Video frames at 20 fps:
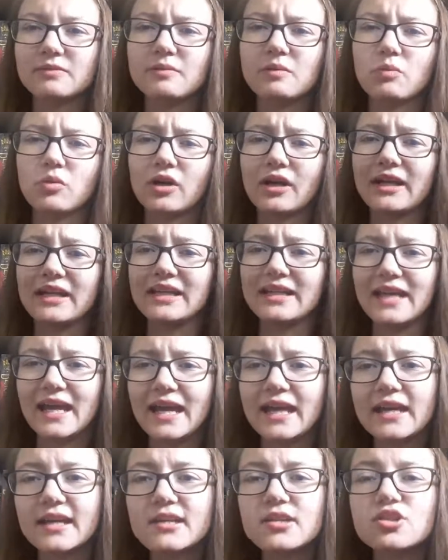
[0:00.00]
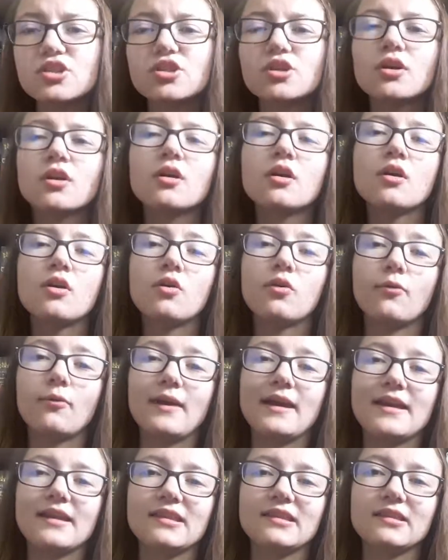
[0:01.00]
to be more engaged
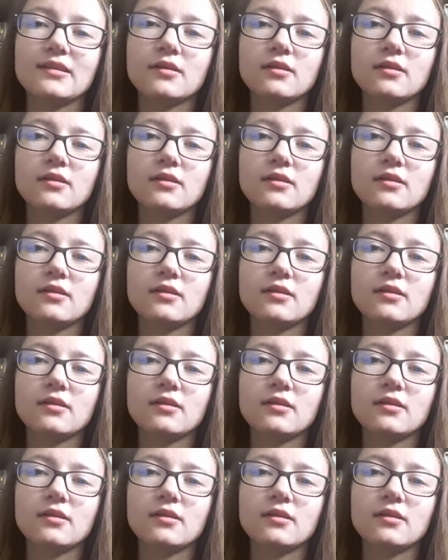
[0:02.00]
with